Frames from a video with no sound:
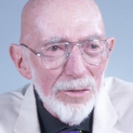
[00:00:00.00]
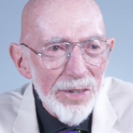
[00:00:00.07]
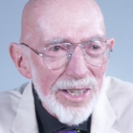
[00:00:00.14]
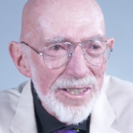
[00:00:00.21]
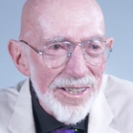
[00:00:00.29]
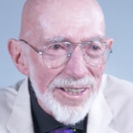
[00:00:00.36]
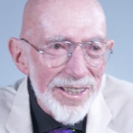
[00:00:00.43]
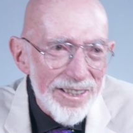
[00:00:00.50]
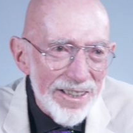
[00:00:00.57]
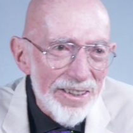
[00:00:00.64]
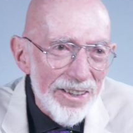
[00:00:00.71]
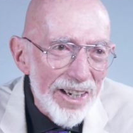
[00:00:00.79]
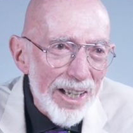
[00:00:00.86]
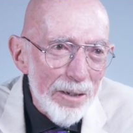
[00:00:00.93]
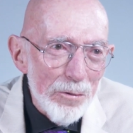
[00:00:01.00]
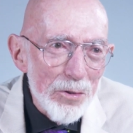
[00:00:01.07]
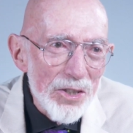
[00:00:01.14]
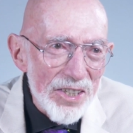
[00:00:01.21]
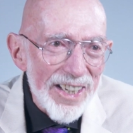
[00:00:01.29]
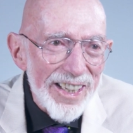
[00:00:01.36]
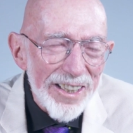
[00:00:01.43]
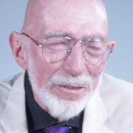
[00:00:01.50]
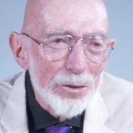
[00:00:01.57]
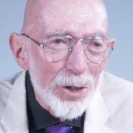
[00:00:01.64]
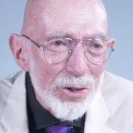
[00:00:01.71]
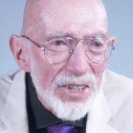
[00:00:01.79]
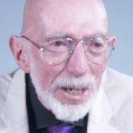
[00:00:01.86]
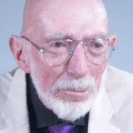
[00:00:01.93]
of this that, that I have seen. Of
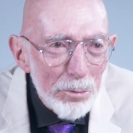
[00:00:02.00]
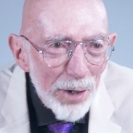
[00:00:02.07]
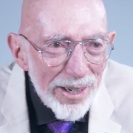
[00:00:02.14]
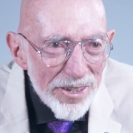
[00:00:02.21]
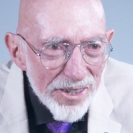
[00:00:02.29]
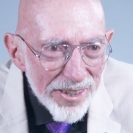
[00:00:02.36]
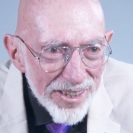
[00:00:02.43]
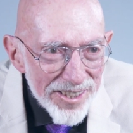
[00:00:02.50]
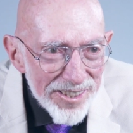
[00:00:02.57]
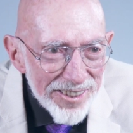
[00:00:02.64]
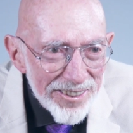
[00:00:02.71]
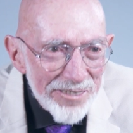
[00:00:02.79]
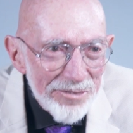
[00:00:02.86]
course, I'm prejudiced.